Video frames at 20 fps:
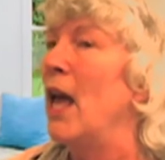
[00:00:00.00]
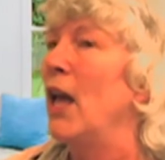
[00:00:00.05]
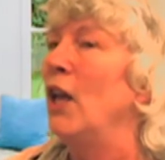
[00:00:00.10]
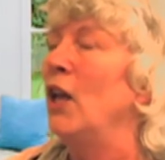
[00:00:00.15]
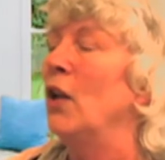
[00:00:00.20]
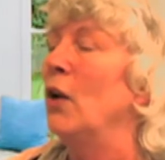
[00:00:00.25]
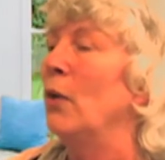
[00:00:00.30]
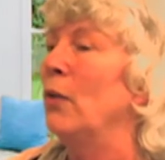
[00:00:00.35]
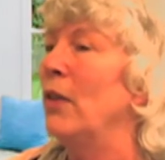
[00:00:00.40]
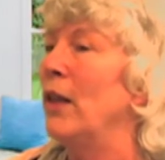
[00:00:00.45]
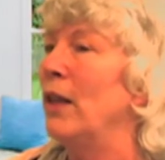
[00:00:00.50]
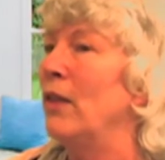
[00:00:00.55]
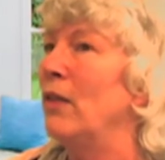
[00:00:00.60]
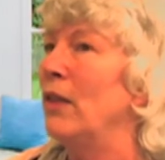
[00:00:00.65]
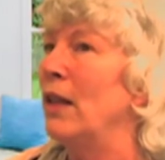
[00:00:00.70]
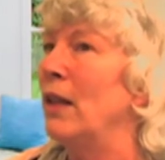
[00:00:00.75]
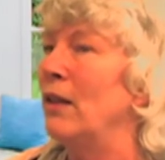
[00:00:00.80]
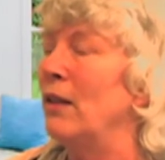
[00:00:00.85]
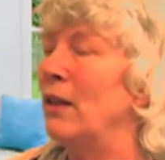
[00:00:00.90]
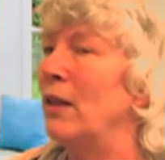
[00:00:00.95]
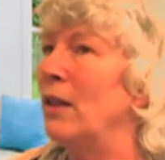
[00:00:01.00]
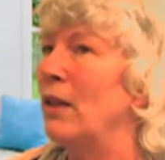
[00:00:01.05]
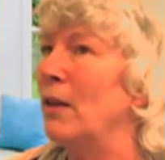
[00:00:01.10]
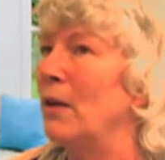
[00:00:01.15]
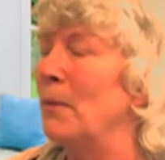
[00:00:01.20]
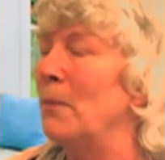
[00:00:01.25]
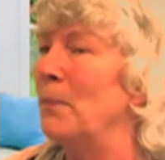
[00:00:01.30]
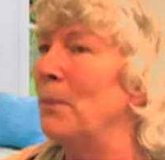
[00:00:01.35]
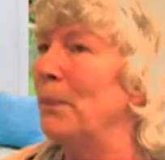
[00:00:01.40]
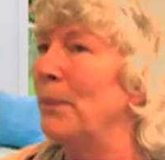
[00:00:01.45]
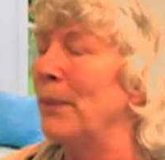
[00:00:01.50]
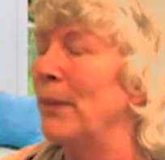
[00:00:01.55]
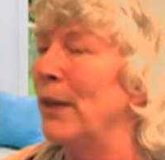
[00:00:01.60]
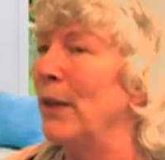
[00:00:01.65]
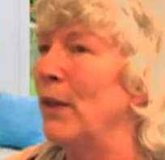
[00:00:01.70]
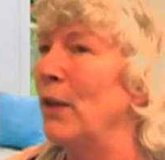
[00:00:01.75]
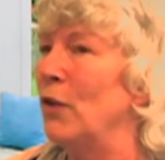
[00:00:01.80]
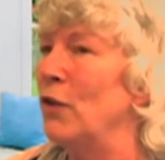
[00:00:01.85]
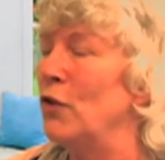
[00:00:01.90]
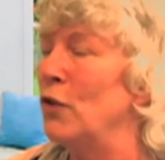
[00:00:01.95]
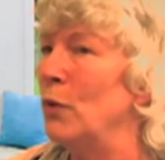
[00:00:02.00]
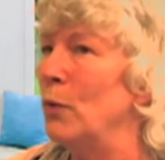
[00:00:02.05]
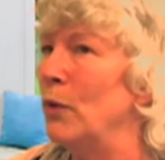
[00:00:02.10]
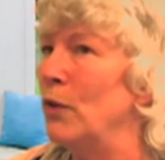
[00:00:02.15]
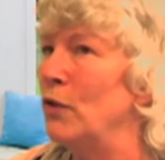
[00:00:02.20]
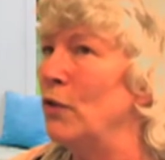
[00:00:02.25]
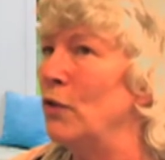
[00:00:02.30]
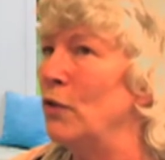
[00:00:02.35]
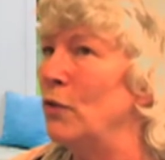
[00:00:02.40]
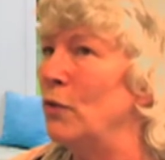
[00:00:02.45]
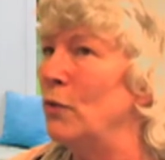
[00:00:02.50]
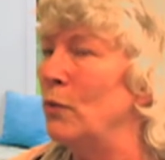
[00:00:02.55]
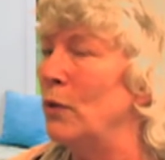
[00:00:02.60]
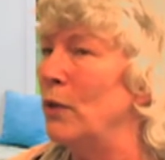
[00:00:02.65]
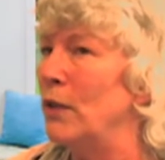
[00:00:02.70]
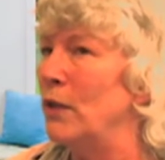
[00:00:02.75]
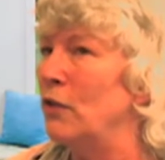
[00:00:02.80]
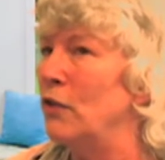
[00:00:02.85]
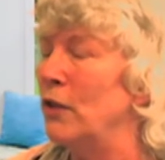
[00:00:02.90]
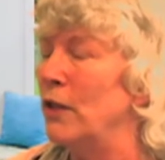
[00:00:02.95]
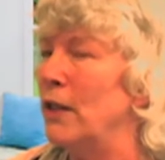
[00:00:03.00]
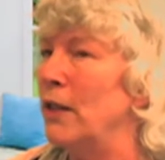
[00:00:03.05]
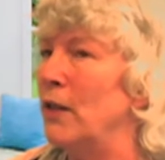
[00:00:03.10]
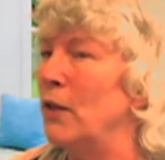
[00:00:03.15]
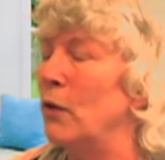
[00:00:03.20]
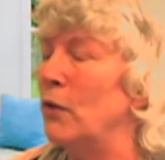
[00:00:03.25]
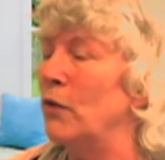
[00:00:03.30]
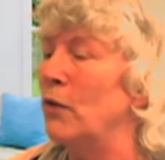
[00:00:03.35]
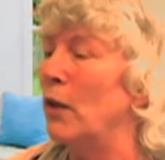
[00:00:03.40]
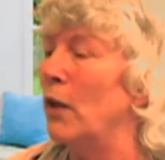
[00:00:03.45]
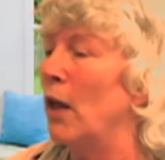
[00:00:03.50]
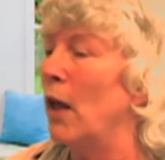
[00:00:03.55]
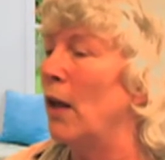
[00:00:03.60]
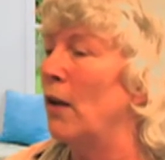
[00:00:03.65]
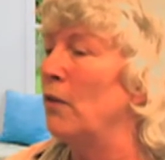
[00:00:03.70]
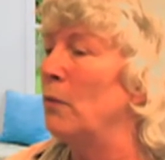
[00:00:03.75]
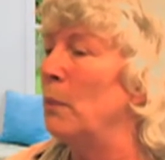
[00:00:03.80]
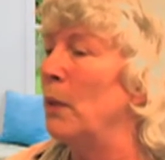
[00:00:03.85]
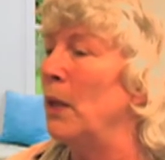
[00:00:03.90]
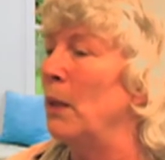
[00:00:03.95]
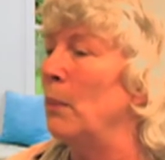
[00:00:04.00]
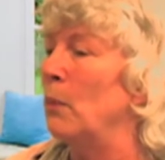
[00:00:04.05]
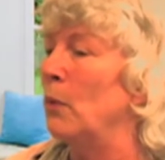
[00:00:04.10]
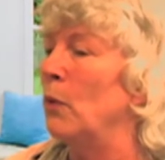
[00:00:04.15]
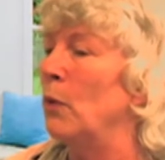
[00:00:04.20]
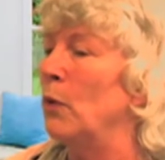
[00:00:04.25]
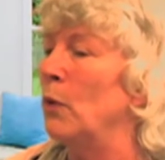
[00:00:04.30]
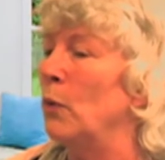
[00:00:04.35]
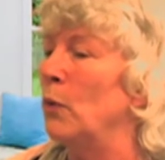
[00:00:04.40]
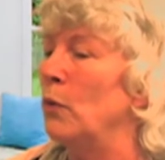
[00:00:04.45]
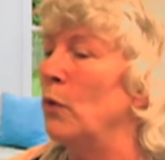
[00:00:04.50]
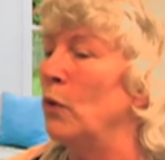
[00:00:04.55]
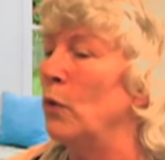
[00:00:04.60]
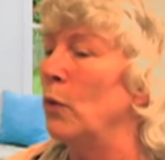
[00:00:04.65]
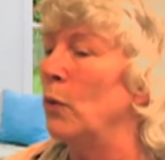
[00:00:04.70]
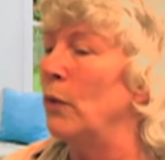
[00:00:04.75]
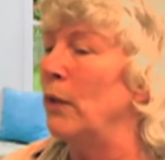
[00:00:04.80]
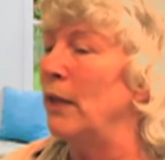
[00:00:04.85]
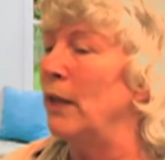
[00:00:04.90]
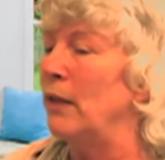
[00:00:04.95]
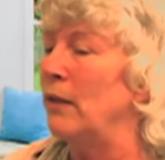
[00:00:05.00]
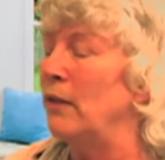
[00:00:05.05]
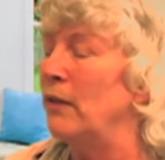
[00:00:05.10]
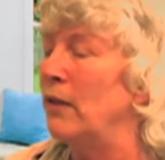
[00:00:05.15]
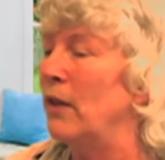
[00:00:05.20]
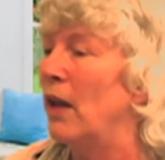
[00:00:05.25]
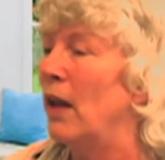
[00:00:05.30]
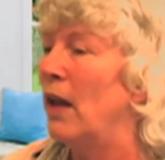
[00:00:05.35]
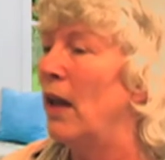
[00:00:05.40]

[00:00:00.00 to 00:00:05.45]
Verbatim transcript: You know, the Jewish tradition, and there's a lot of people who do these